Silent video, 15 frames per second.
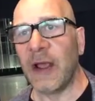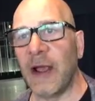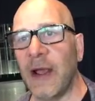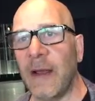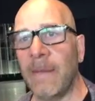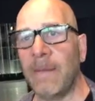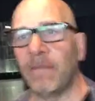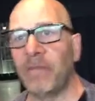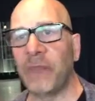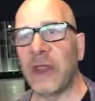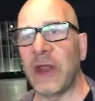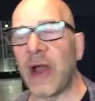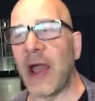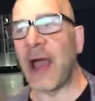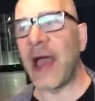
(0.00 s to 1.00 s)
Um,
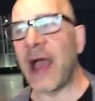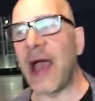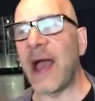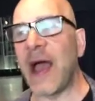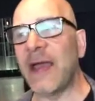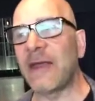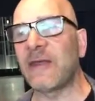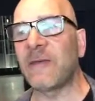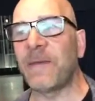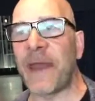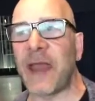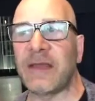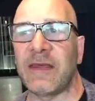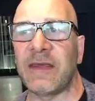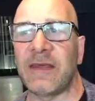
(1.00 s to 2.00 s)
you know, I, I
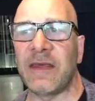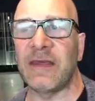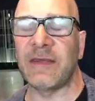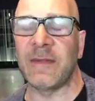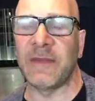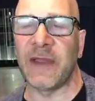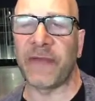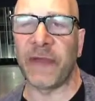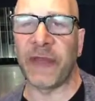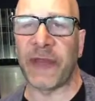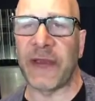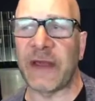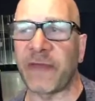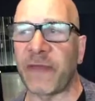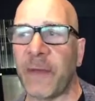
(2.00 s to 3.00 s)
expect to see some different
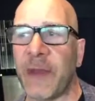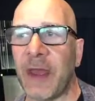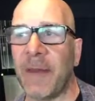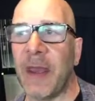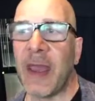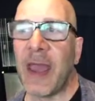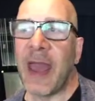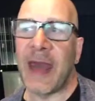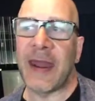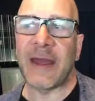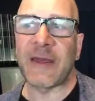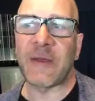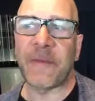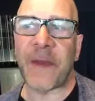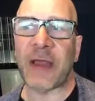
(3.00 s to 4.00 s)
things from him, and
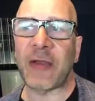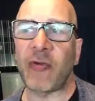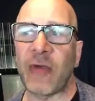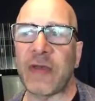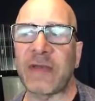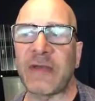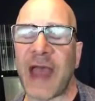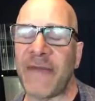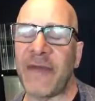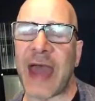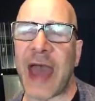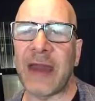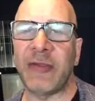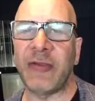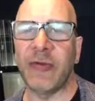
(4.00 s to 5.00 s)
I expect Chris to have
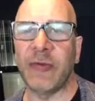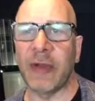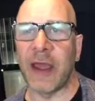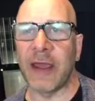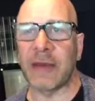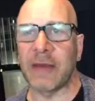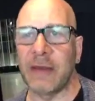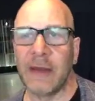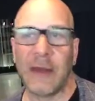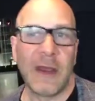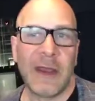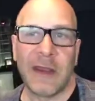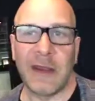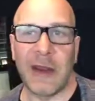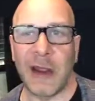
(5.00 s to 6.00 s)
an attitude like,
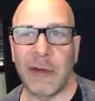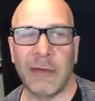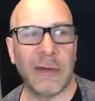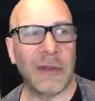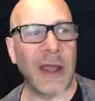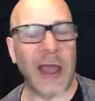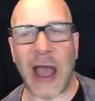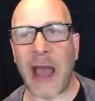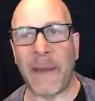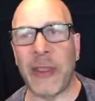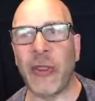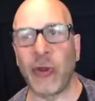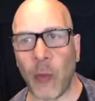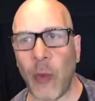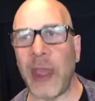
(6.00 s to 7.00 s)
you know, I'm
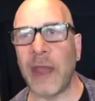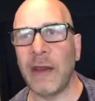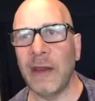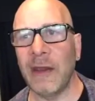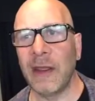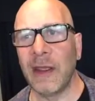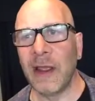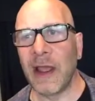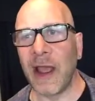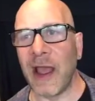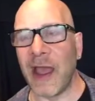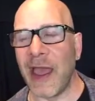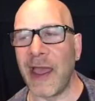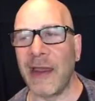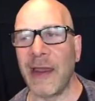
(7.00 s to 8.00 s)
here to win,
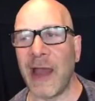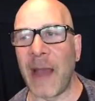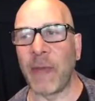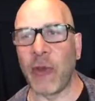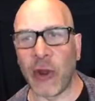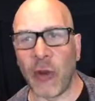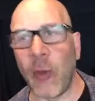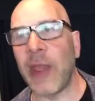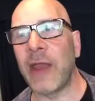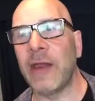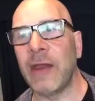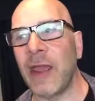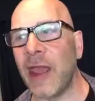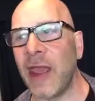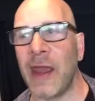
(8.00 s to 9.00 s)
and I'm going to
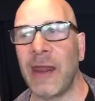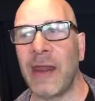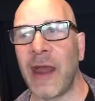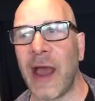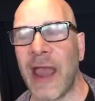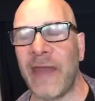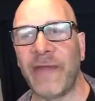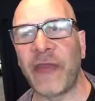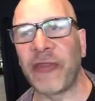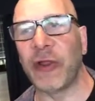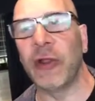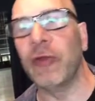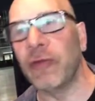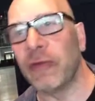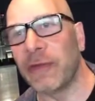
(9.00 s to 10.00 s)
win, and I have
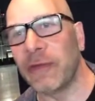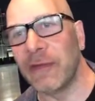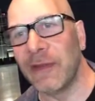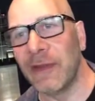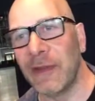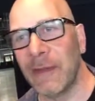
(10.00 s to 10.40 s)
nothing to lose.